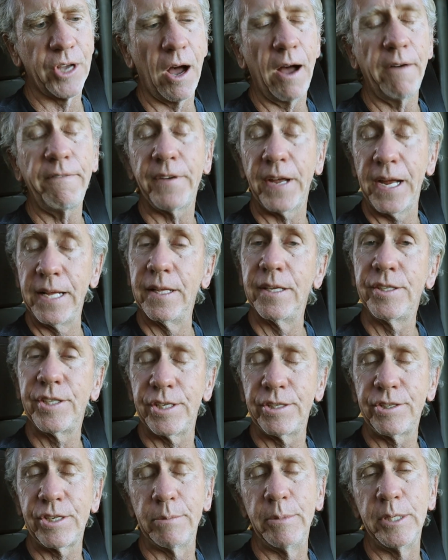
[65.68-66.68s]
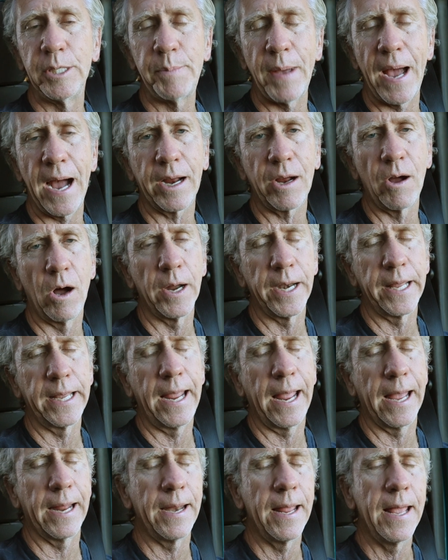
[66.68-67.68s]
off and the system is back on
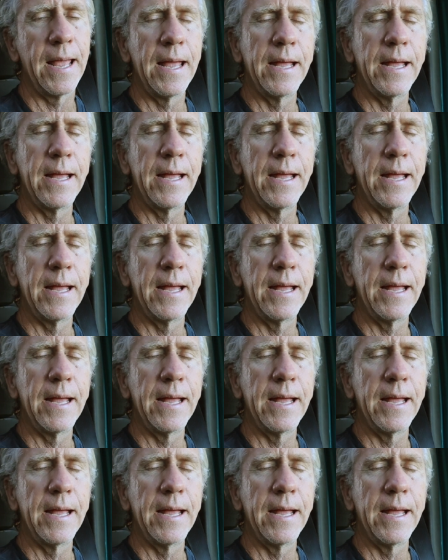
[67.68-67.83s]
again.